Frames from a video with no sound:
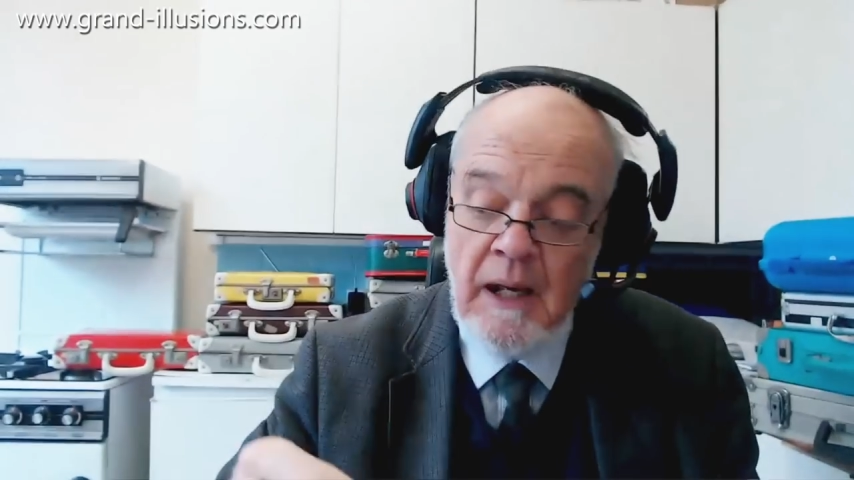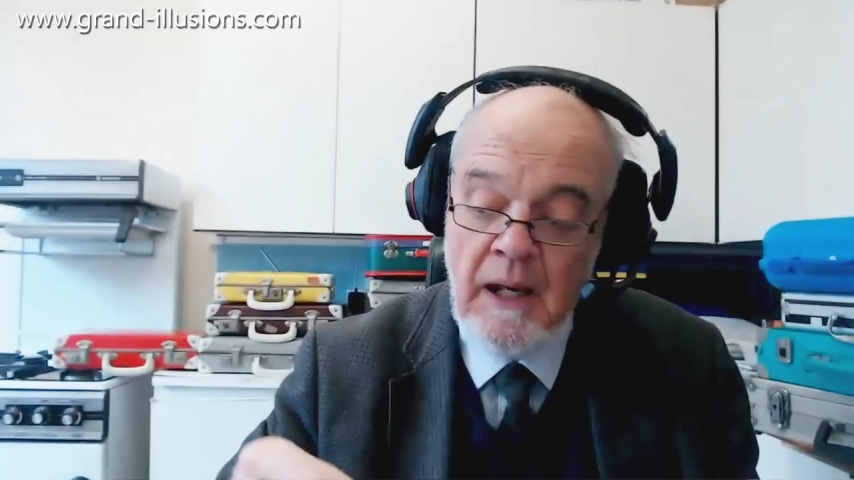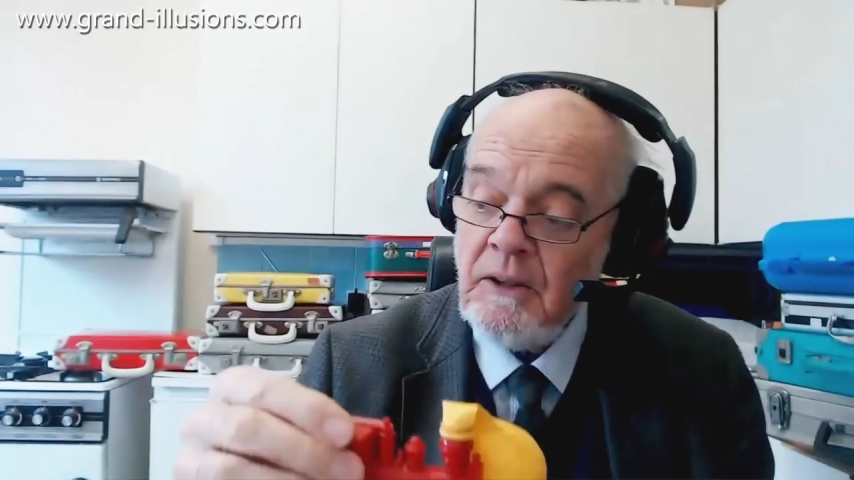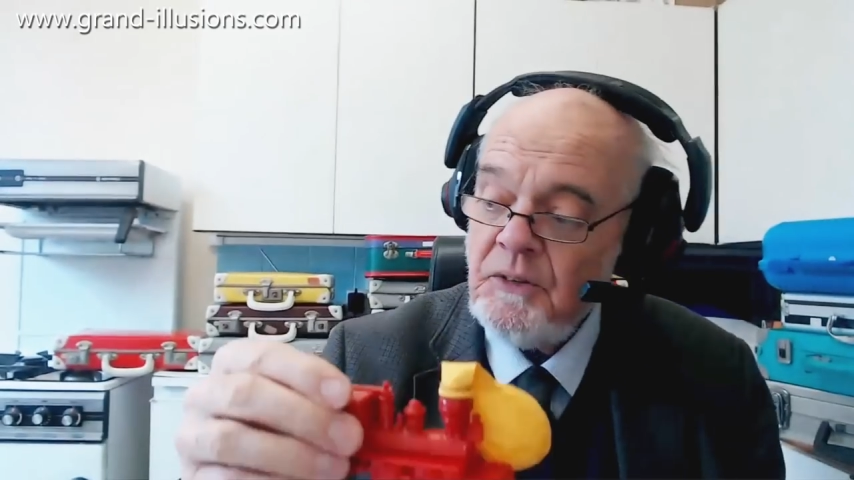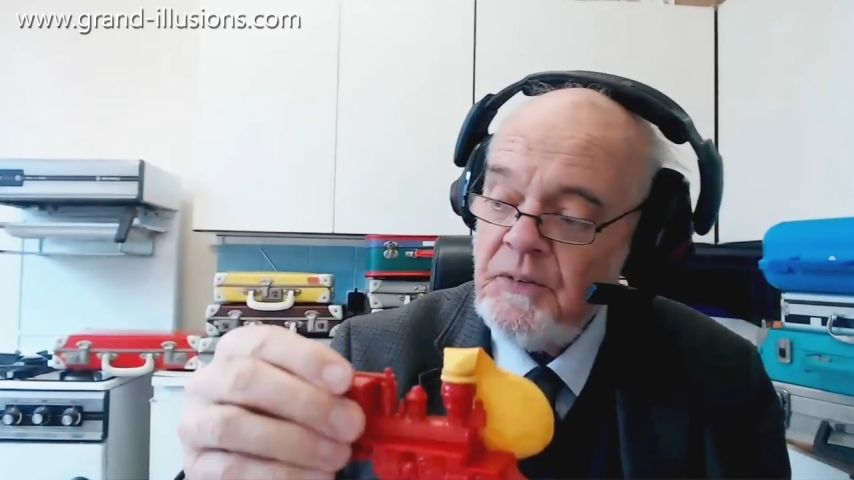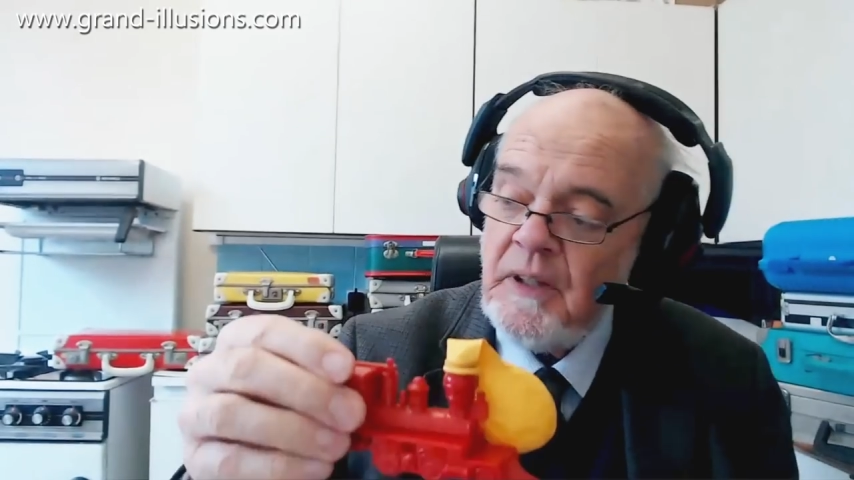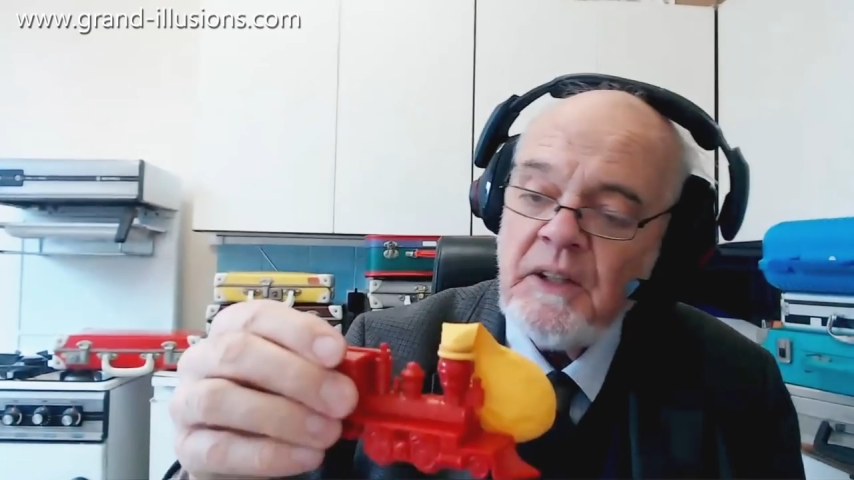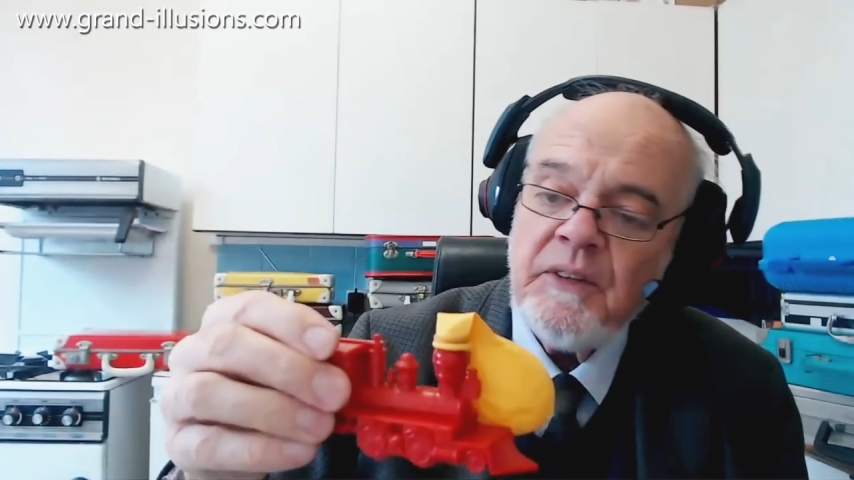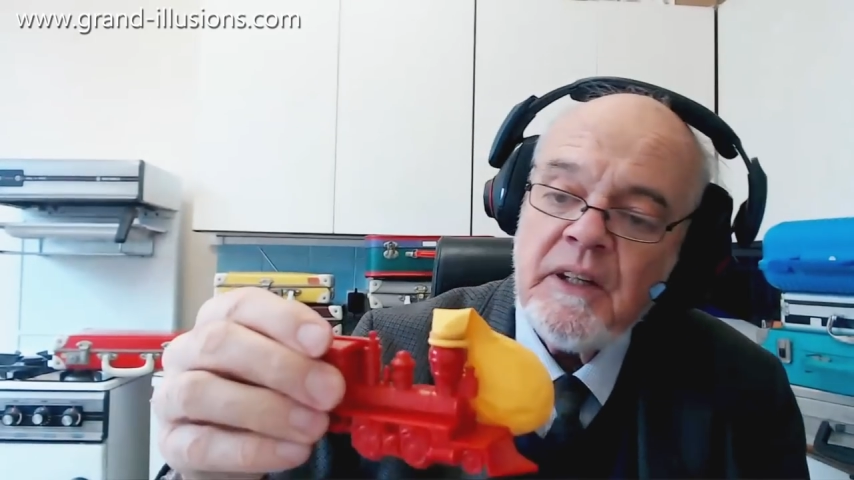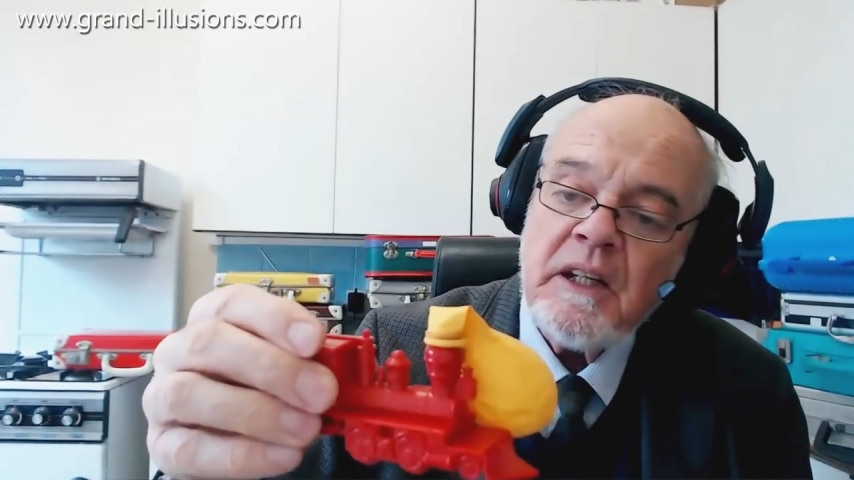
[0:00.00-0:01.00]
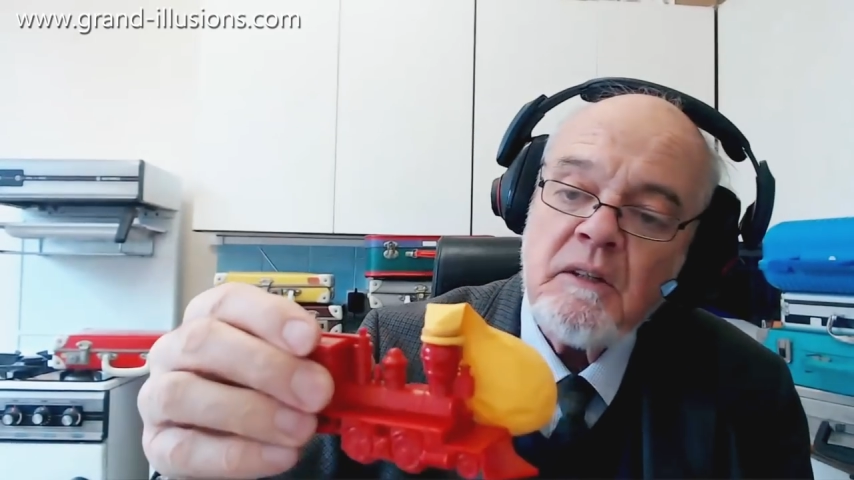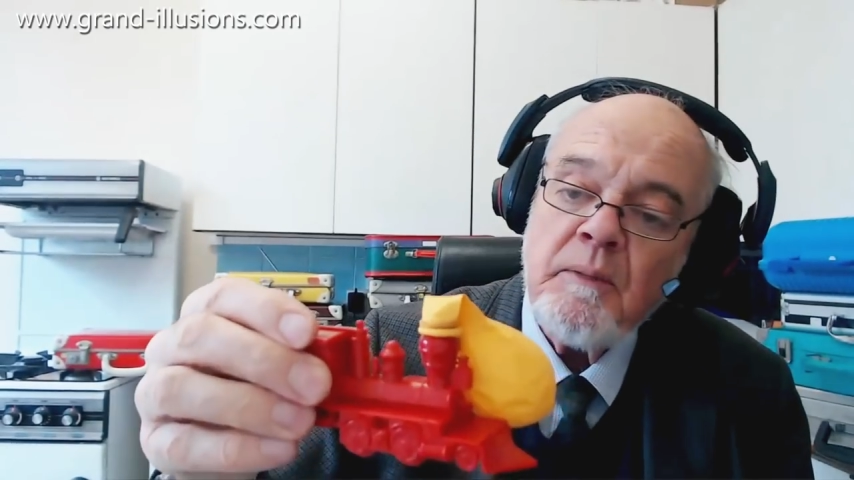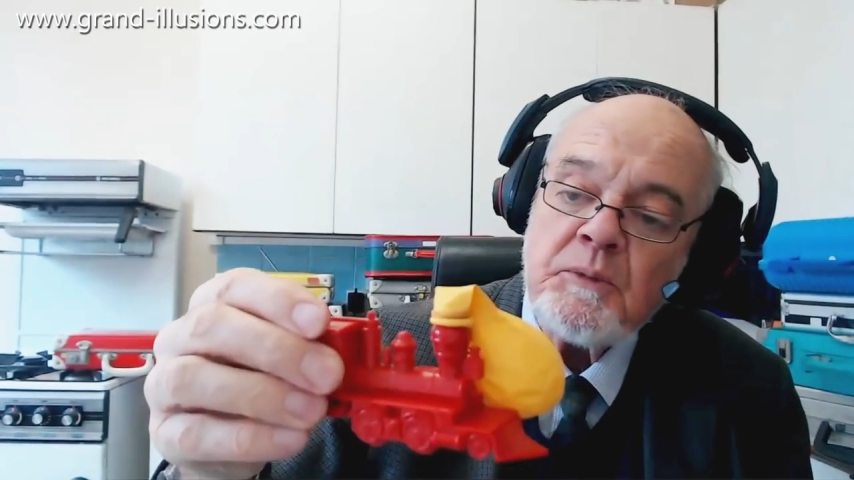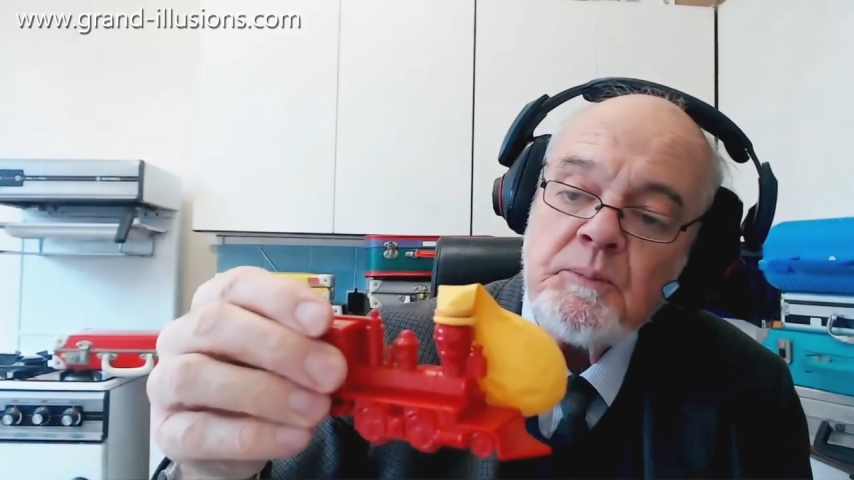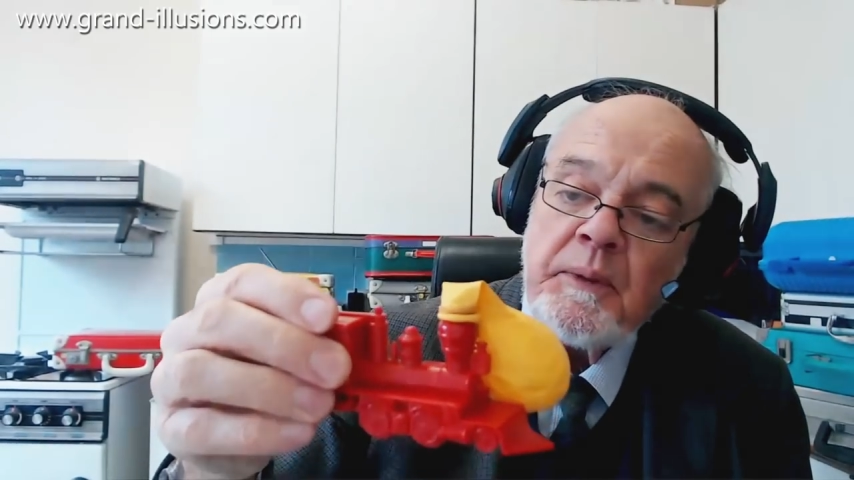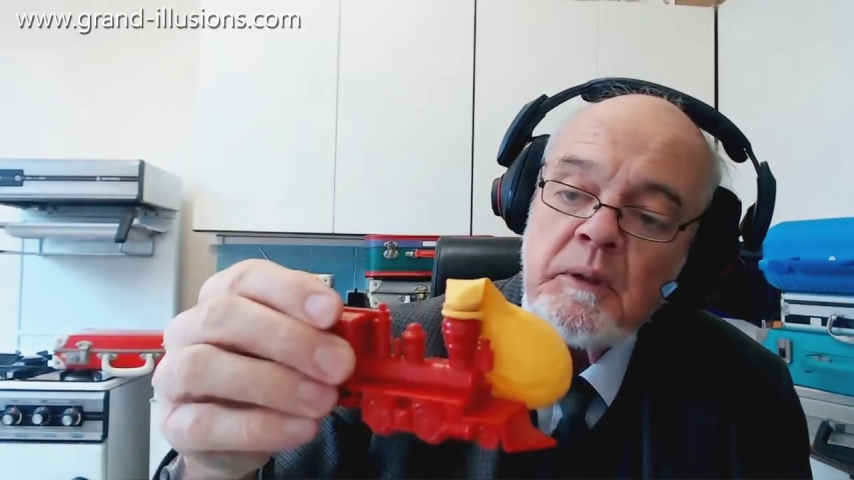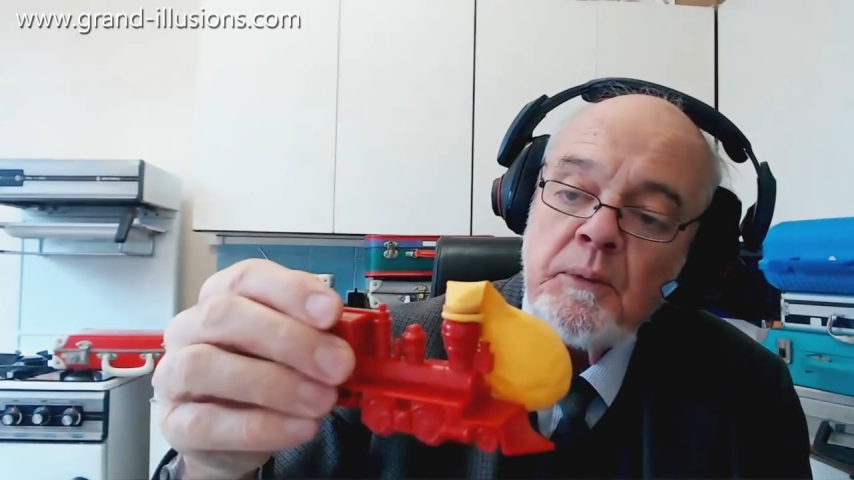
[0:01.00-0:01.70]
I got a feeling if I did a much bigger